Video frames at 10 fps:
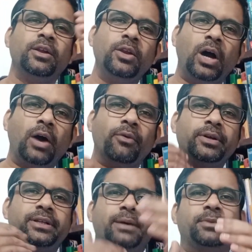
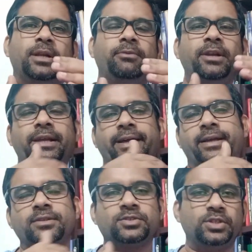lower debt level
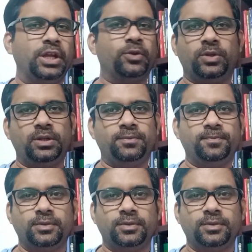against equity,